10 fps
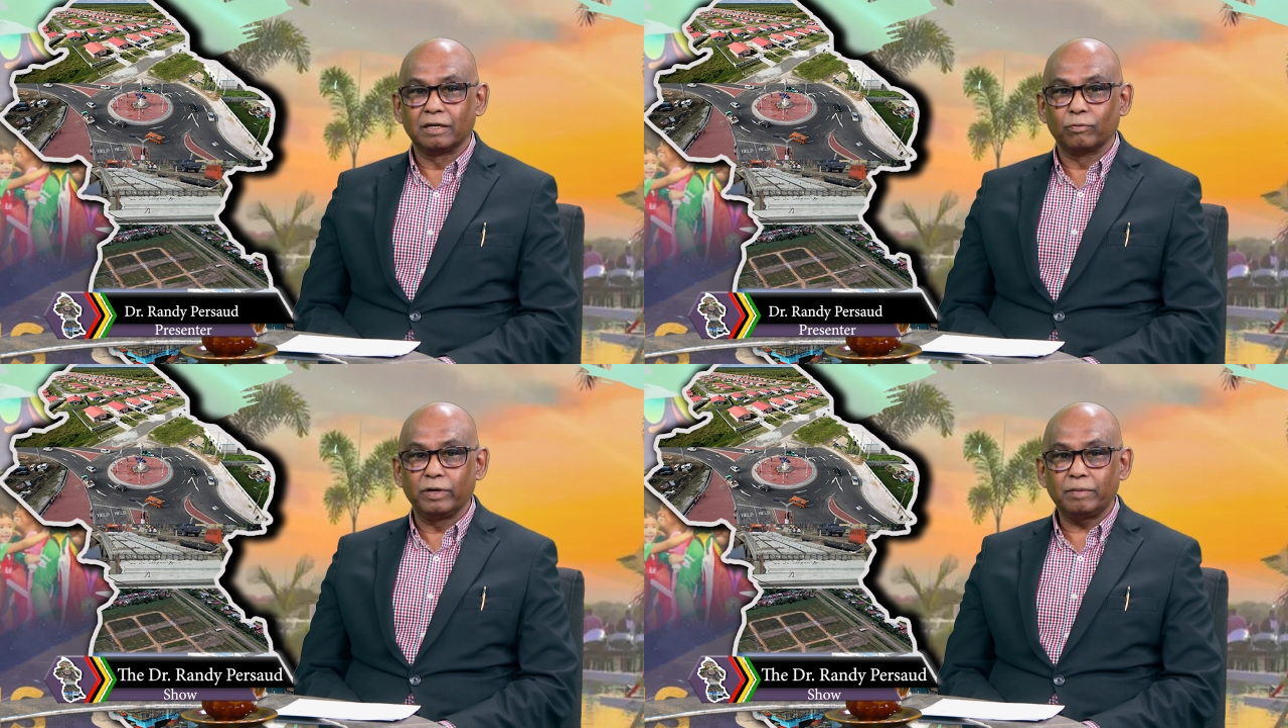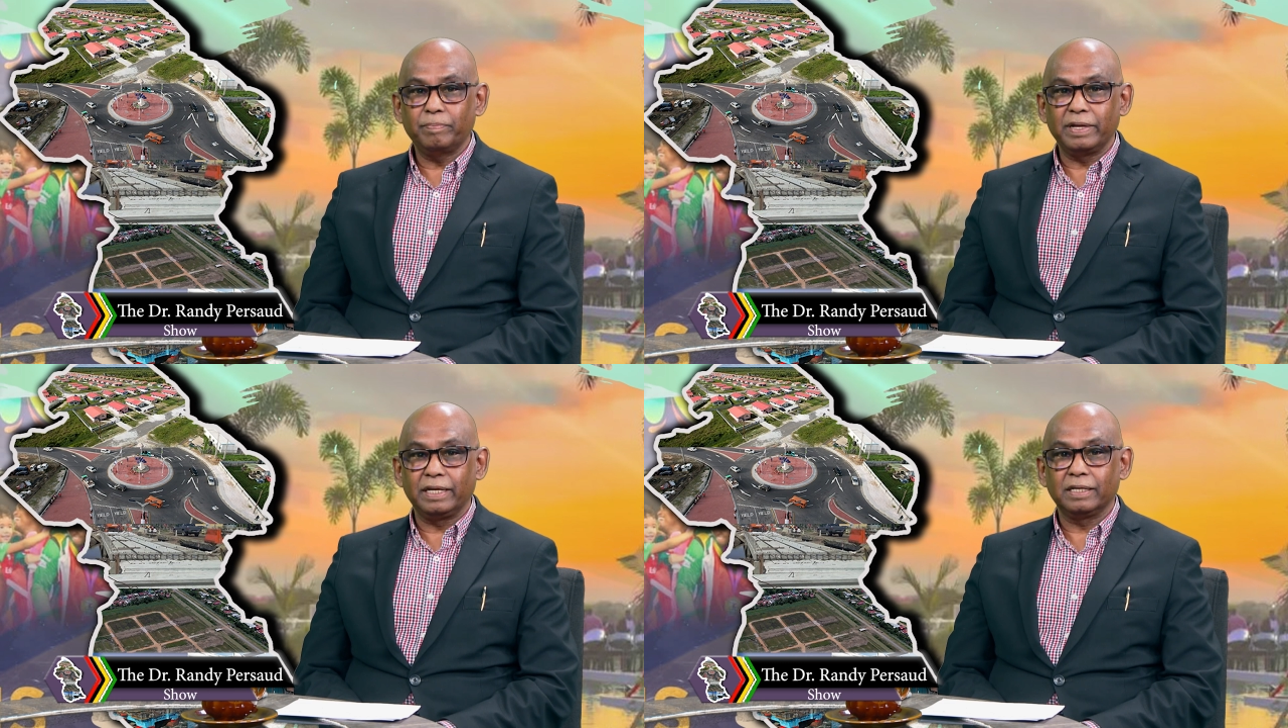With
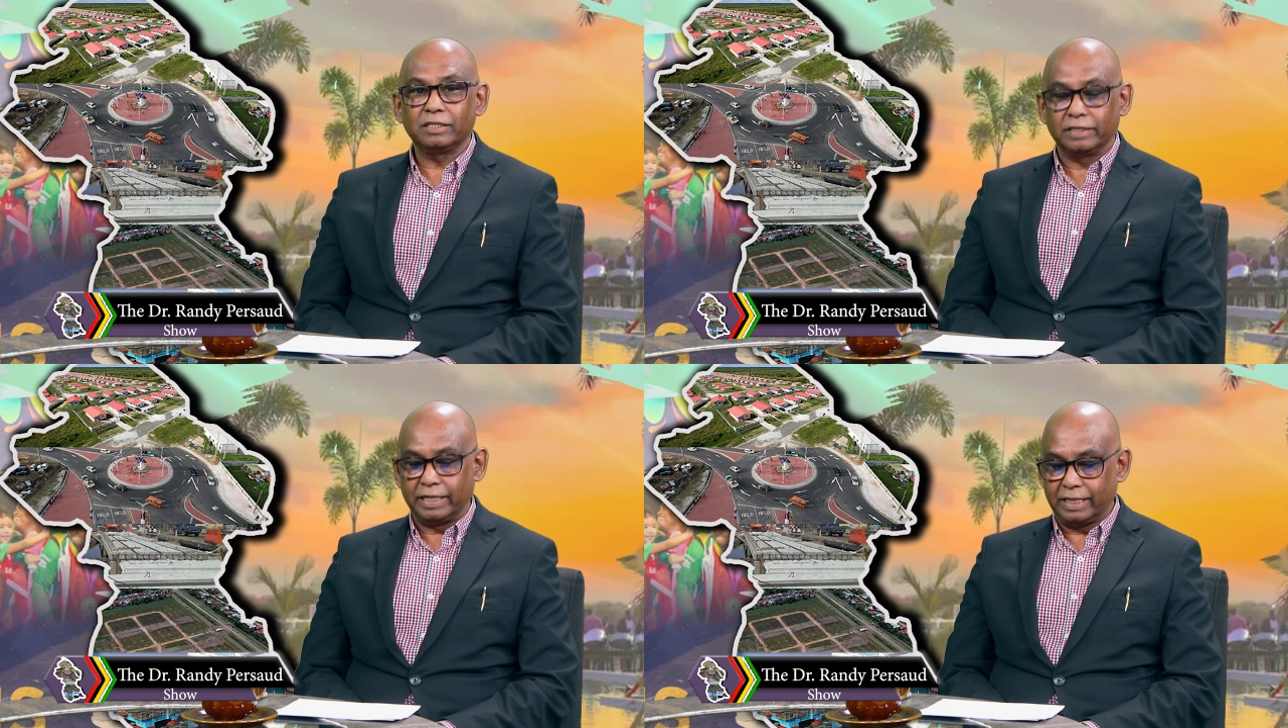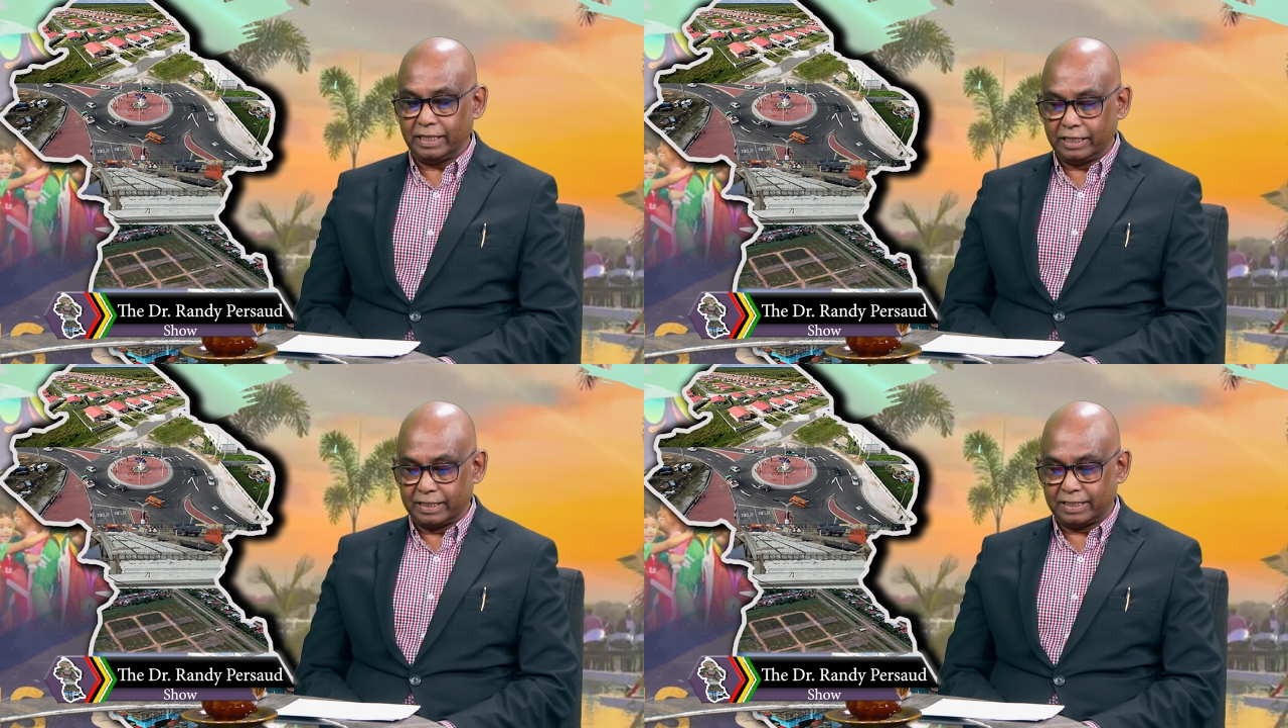me today
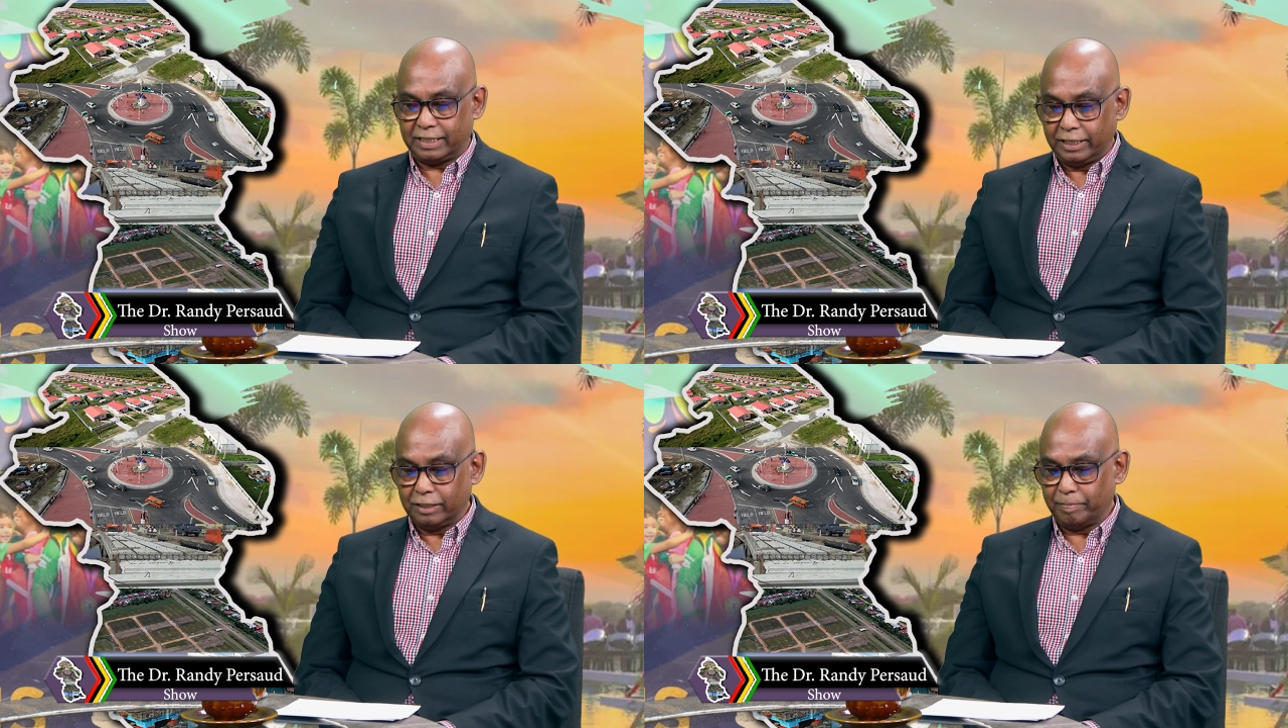is Senior